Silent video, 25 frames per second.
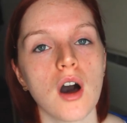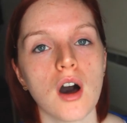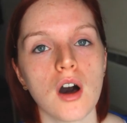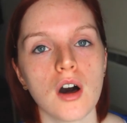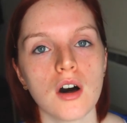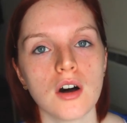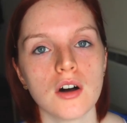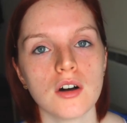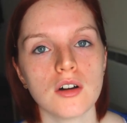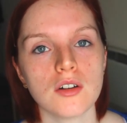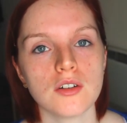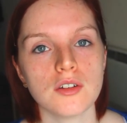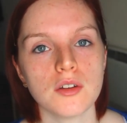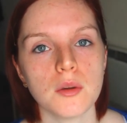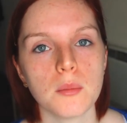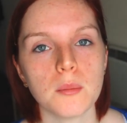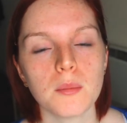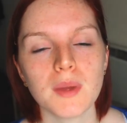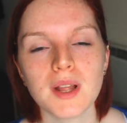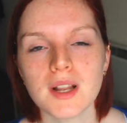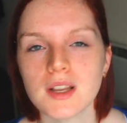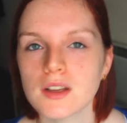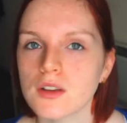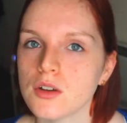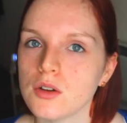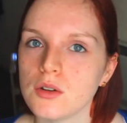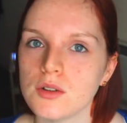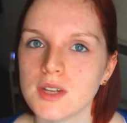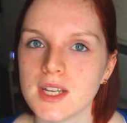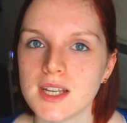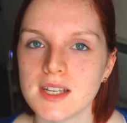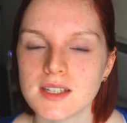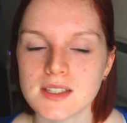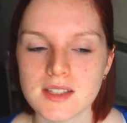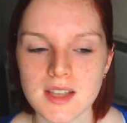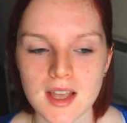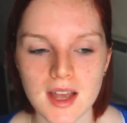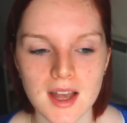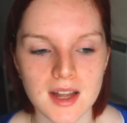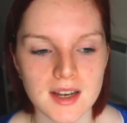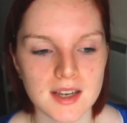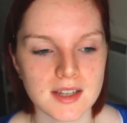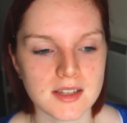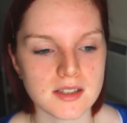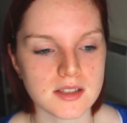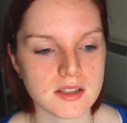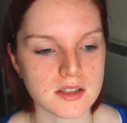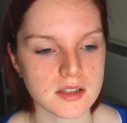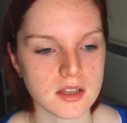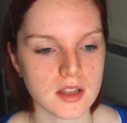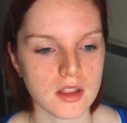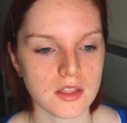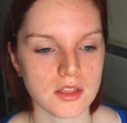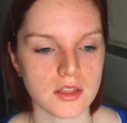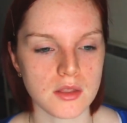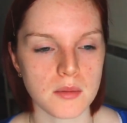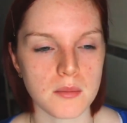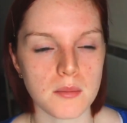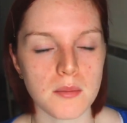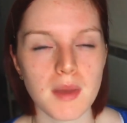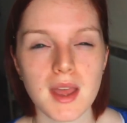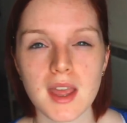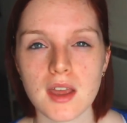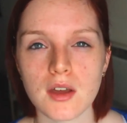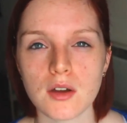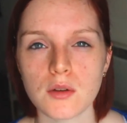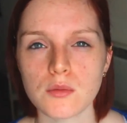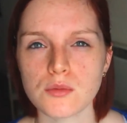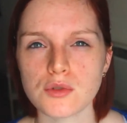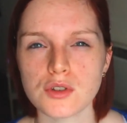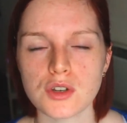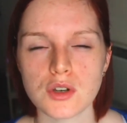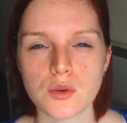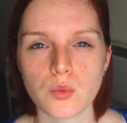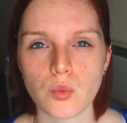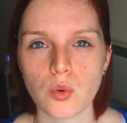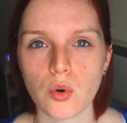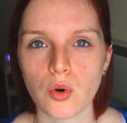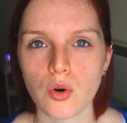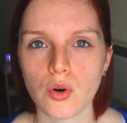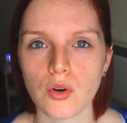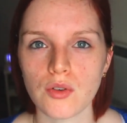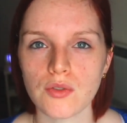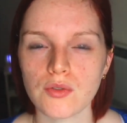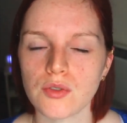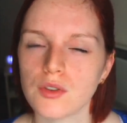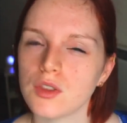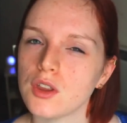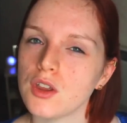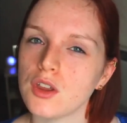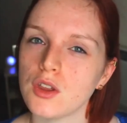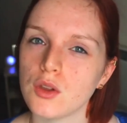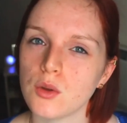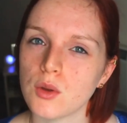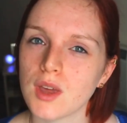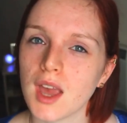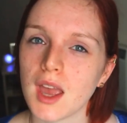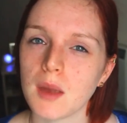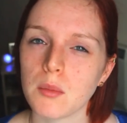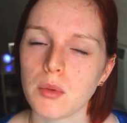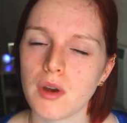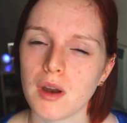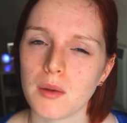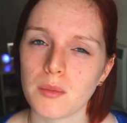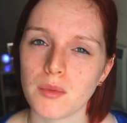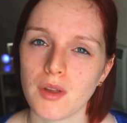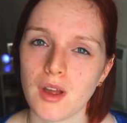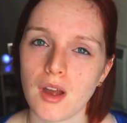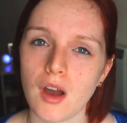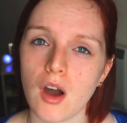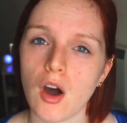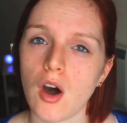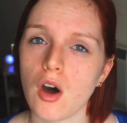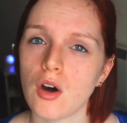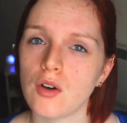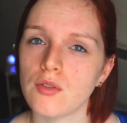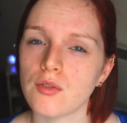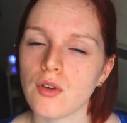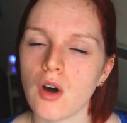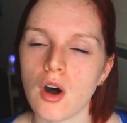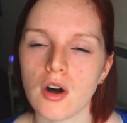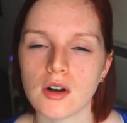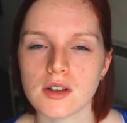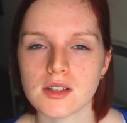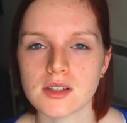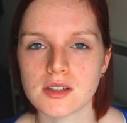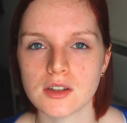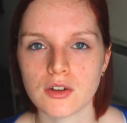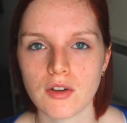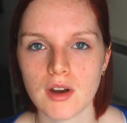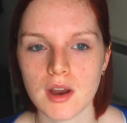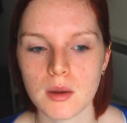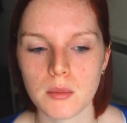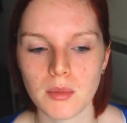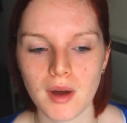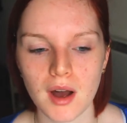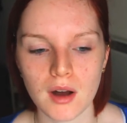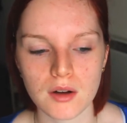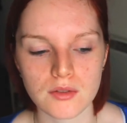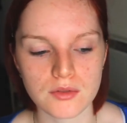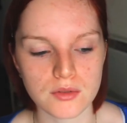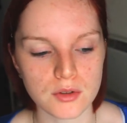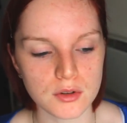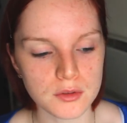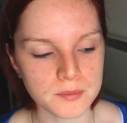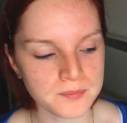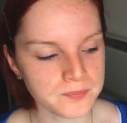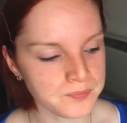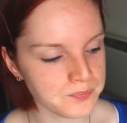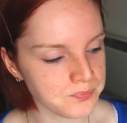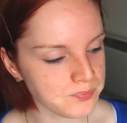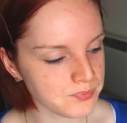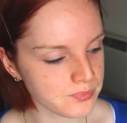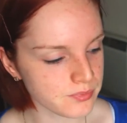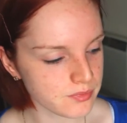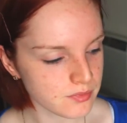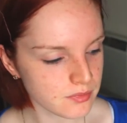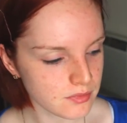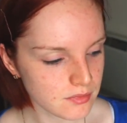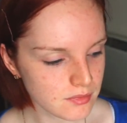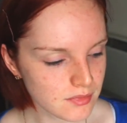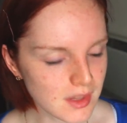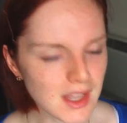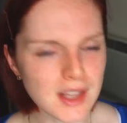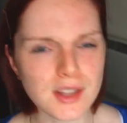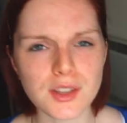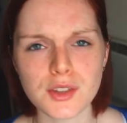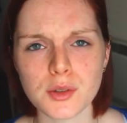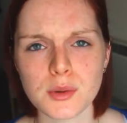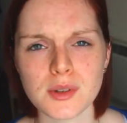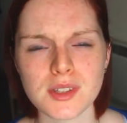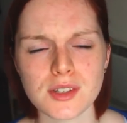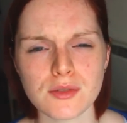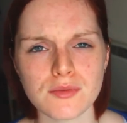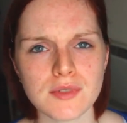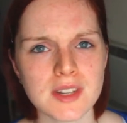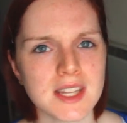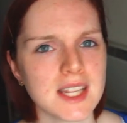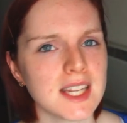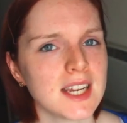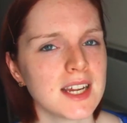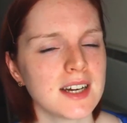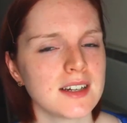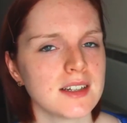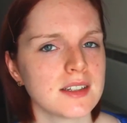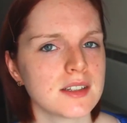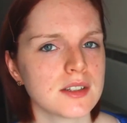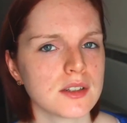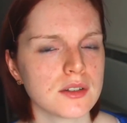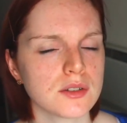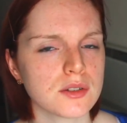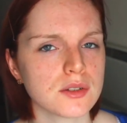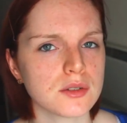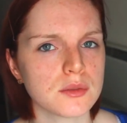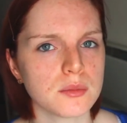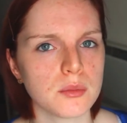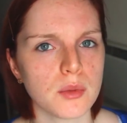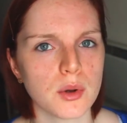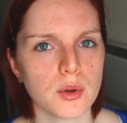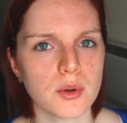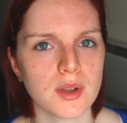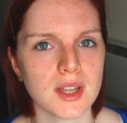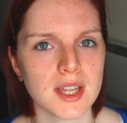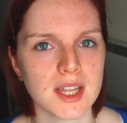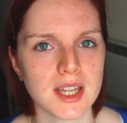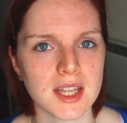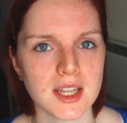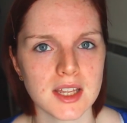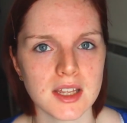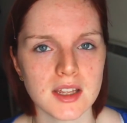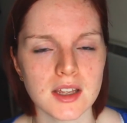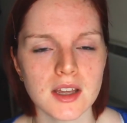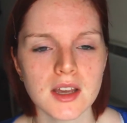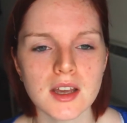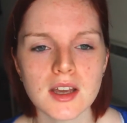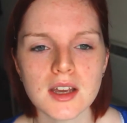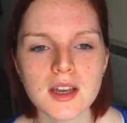on Mila Kunis, and it's the makeup she wore for the UK premiere of Oz the Great and Powerful. So it's a really nice smoky